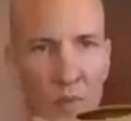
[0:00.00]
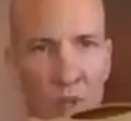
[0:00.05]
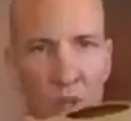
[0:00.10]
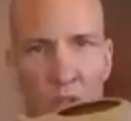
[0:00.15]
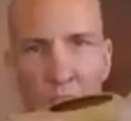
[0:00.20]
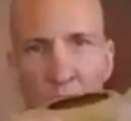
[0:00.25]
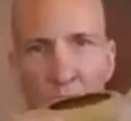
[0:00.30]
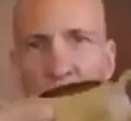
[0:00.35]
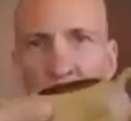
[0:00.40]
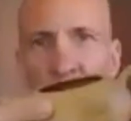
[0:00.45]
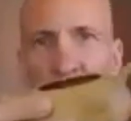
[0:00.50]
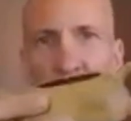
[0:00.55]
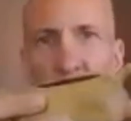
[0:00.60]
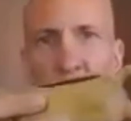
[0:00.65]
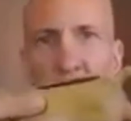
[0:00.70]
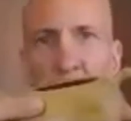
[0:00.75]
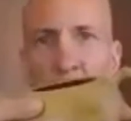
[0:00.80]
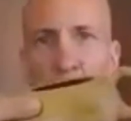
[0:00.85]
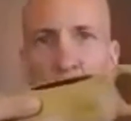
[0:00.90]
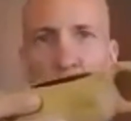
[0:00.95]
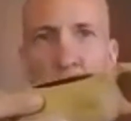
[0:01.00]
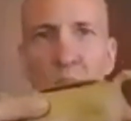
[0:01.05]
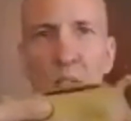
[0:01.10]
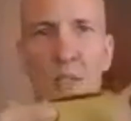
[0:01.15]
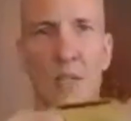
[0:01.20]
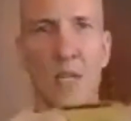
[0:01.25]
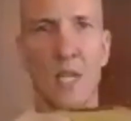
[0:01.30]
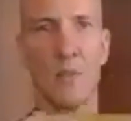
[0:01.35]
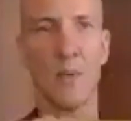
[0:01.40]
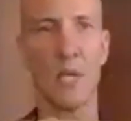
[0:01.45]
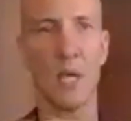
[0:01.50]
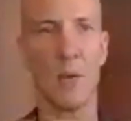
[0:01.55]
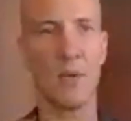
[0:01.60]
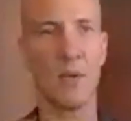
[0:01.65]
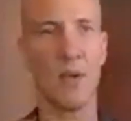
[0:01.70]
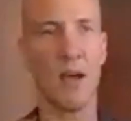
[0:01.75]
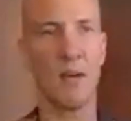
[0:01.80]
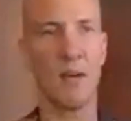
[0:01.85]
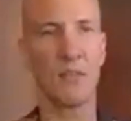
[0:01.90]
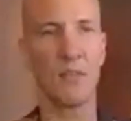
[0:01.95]
You can see some of the steam coming
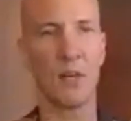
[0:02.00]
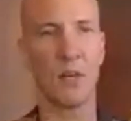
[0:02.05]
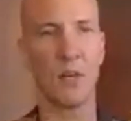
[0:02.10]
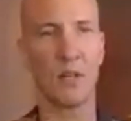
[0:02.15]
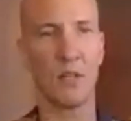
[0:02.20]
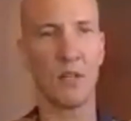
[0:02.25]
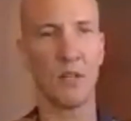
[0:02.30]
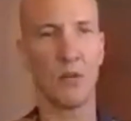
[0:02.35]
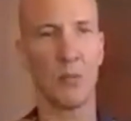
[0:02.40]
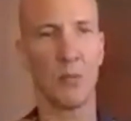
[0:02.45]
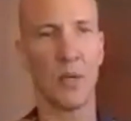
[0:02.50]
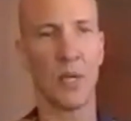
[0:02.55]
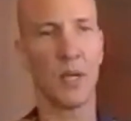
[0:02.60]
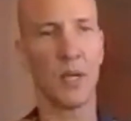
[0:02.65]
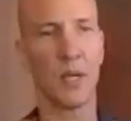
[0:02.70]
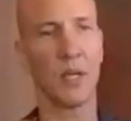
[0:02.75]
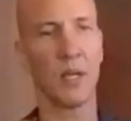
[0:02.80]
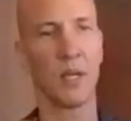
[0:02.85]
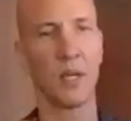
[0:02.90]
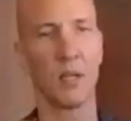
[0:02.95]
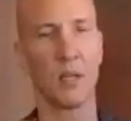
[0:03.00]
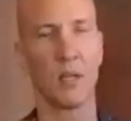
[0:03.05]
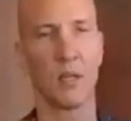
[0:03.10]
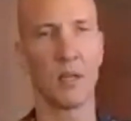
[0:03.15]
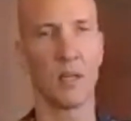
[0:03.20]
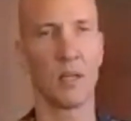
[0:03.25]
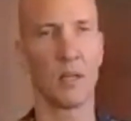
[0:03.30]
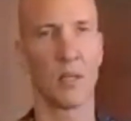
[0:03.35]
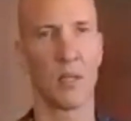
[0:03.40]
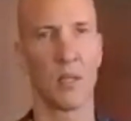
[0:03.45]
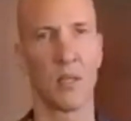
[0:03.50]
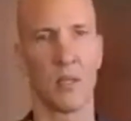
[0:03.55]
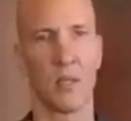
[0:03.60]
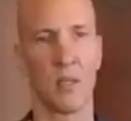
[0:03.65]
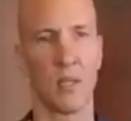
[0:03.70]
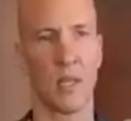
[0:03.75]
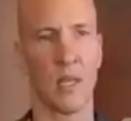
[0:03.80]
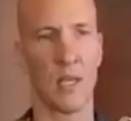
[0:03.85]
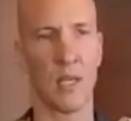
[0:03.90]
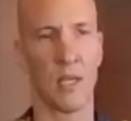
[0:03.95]
off there a little bit.
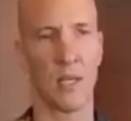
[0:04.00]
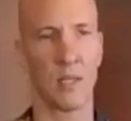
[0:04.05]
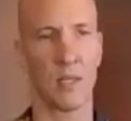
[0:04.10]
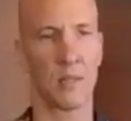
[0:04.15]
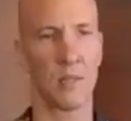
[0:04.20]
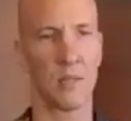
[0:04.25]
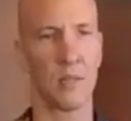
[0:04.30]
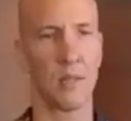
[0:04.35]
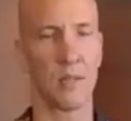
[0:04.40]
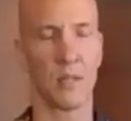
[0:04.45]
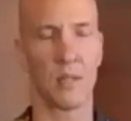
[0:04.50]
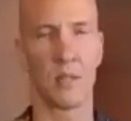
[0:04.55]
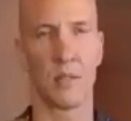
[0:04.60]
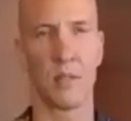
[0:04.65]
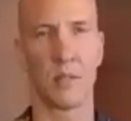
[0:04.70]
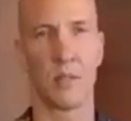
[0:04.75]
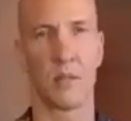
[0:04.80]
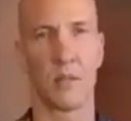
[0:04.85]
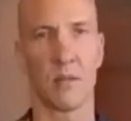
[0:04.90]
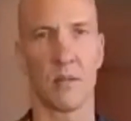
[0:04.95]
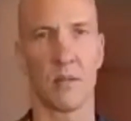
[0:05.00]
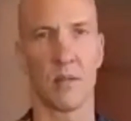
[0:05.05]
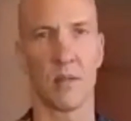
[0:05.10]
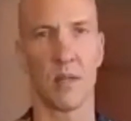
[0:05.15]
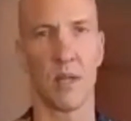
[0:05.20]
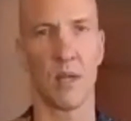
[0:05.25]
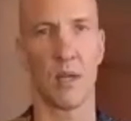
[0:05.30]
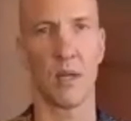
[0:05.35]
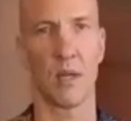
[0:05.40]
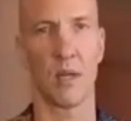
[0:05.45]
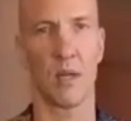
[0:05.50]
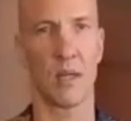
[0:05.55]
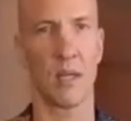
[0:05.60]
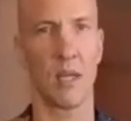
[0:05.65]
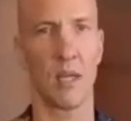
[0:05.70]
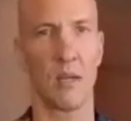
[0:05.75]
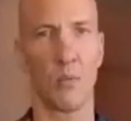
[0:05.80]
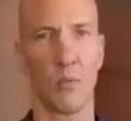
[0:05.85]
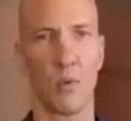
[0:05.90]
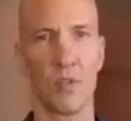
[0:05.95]
And
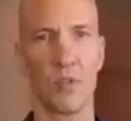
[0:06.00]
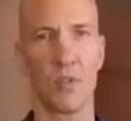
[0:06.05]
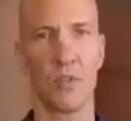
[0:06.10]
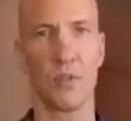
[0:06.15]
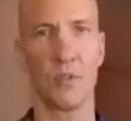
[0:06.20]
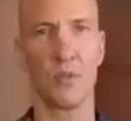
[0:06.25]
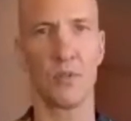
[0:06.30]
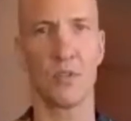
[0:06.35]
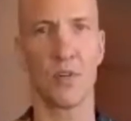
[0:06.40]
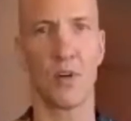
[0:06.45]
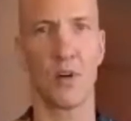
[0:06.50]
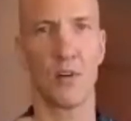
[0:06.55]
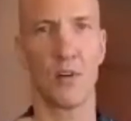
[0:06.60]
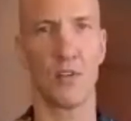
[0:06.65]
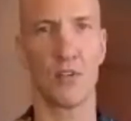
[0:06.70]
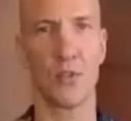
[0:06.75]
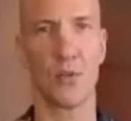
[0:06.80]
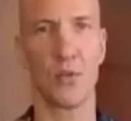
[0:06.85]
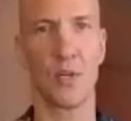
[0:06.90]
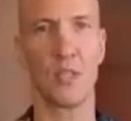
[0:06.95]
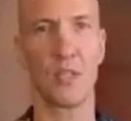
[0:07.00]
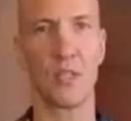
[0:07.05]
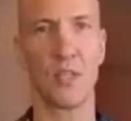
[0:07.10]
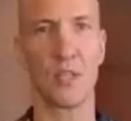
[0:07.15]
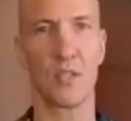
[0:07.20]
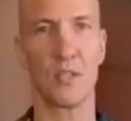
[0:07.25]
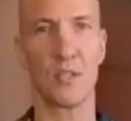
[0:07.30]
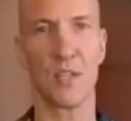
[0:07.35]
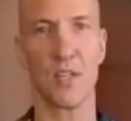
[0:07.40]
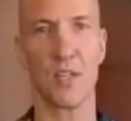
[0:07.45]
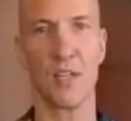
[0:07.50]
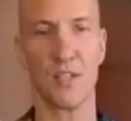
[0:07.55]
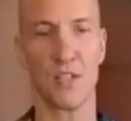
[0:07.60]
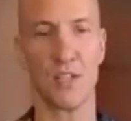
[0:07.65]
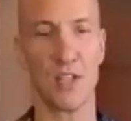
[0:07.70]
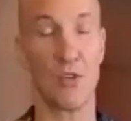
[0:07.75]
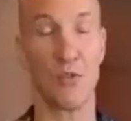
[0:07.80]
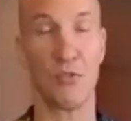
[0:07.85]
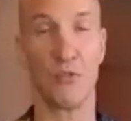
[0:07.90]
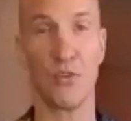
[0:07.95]
again, once you start doing these teas
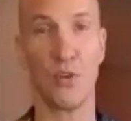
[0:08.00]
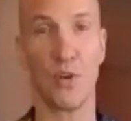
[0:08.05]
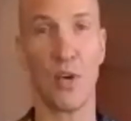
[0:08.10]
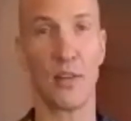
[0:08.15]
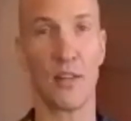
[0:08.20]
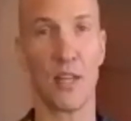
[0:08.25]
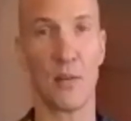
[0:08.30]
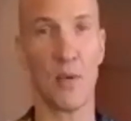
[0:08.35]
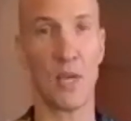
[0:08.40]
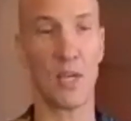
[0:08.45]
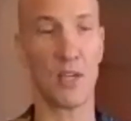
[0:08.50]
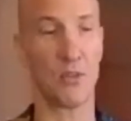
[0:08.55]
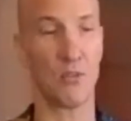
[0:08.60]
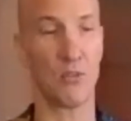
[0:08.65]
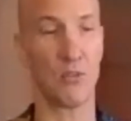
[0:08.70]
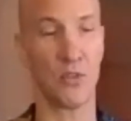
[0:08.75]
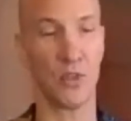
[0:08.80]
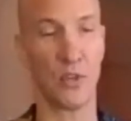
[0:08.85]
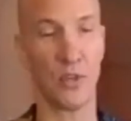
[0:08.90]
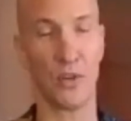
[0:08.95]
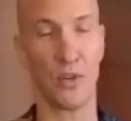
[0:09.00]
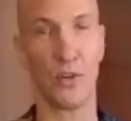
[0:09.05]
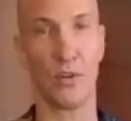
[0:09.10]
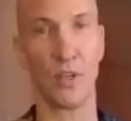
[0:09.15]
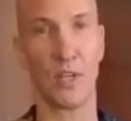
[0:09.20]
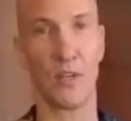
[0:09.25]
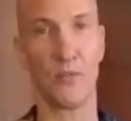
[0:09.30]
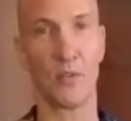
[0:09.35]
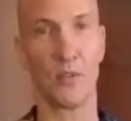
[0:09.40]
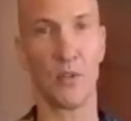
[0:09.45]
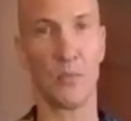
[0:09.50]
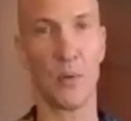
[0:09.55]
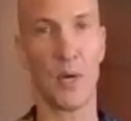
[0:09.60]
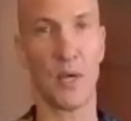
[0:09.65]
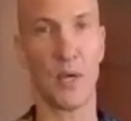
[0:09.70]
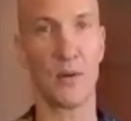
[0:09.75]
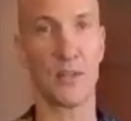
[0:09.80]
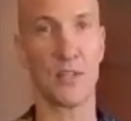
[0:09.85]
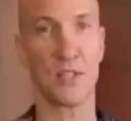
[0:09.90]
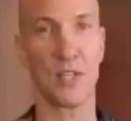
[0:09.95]
and you feel how they make you feel, even the
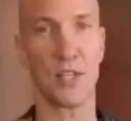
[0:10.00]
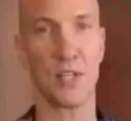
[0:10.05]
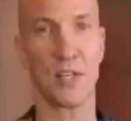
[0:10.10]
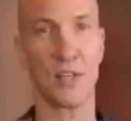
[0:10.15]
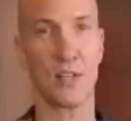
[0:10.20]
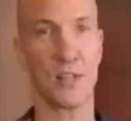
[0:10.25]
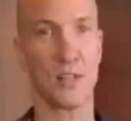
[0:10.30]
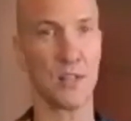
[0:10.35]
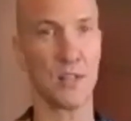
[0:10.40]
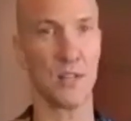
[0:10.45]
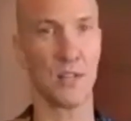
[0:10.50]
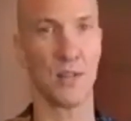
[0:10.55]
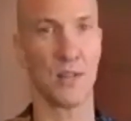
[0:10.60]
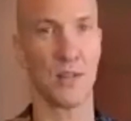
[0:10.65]
better teas,